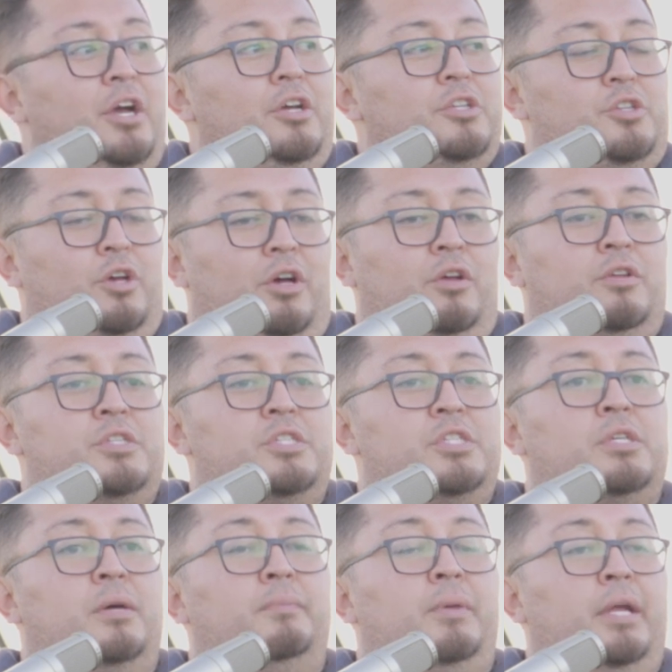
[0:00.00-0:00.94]
So
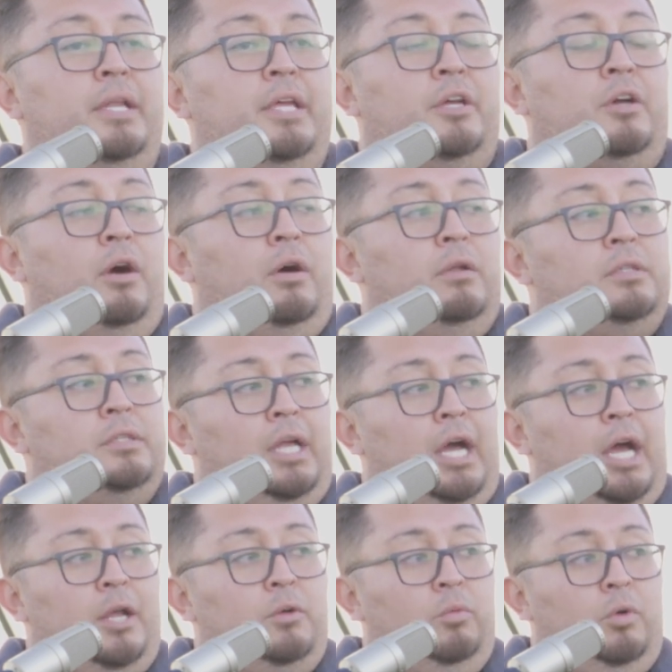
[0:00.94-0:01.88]
somebody called
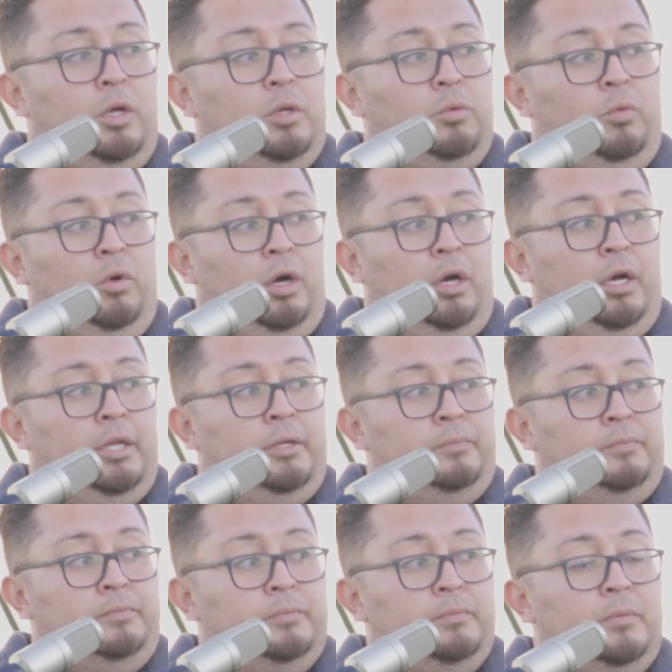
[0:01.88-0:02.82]

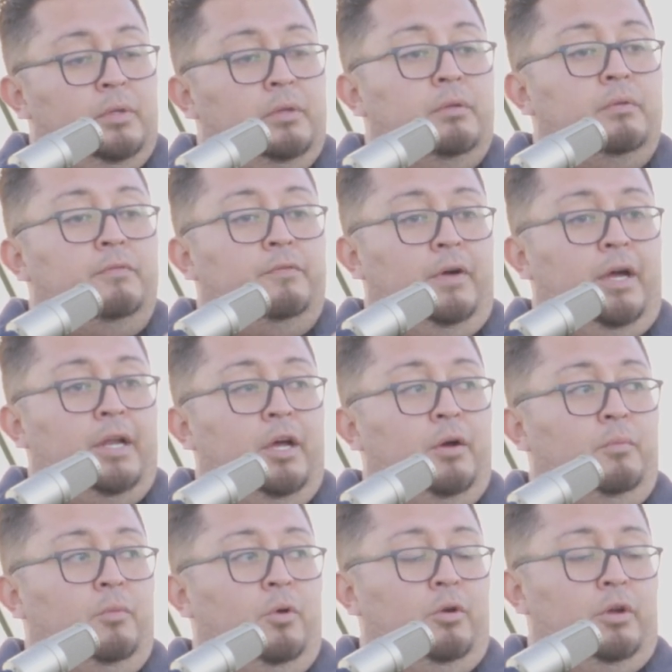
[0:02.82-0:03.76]
911, find
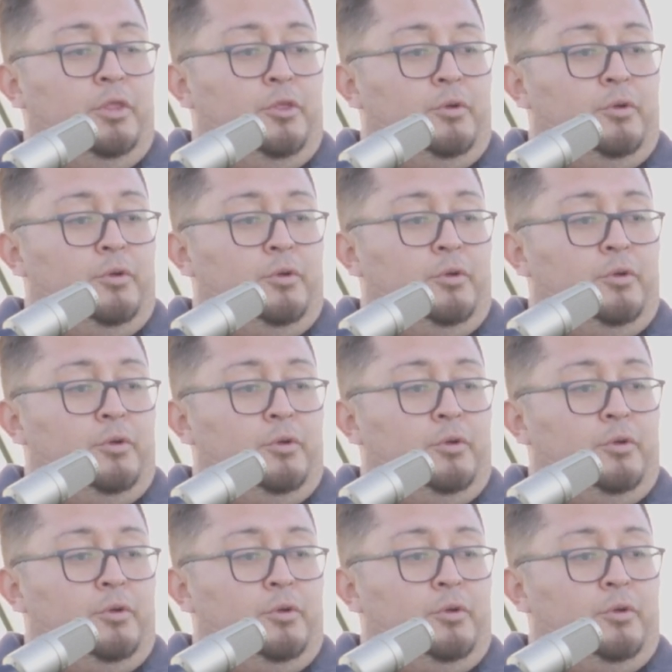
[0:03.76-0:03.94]
out more in